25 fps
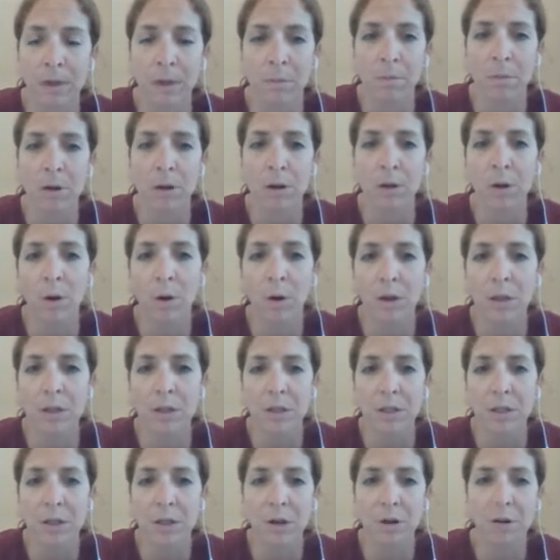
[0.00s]
But
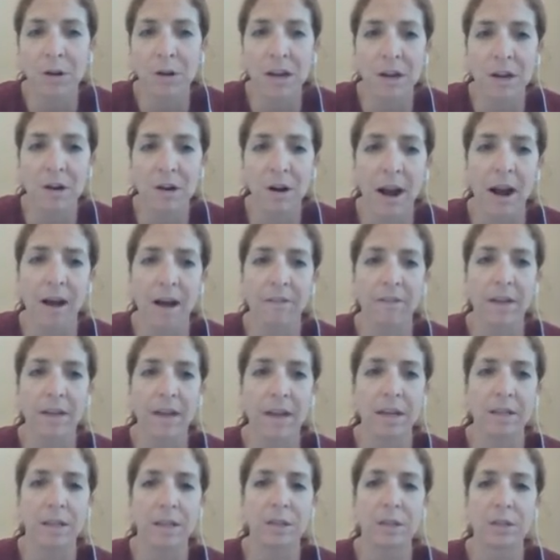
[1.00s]
notice the green graph
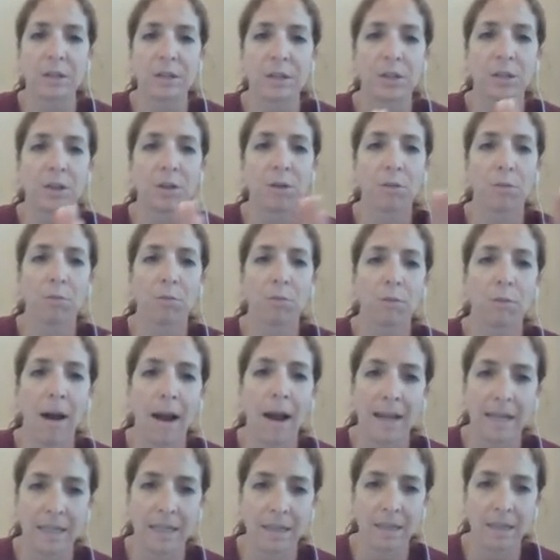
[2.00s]
is to the
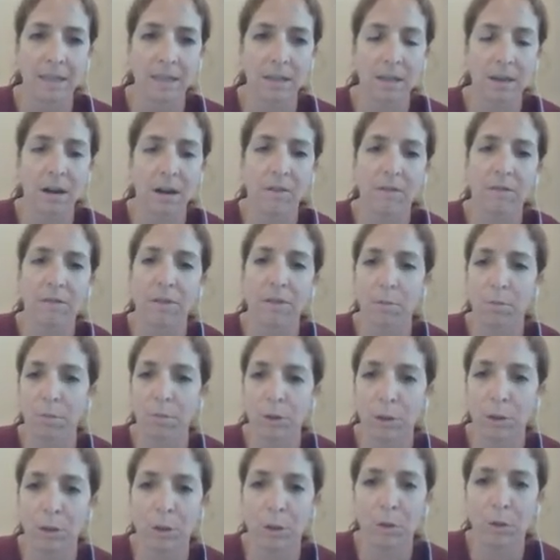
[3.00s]
right of the
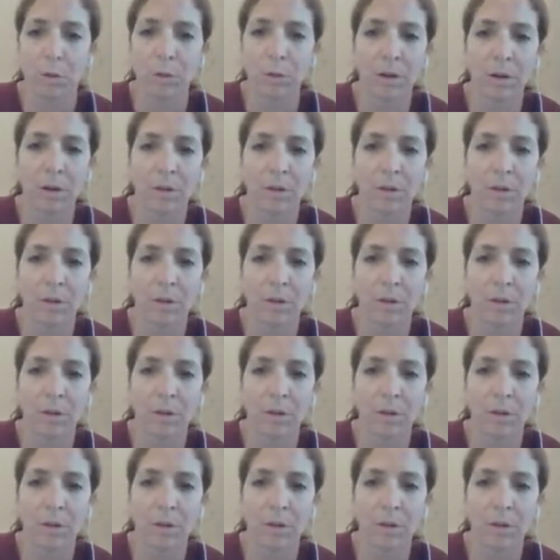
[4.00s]
blue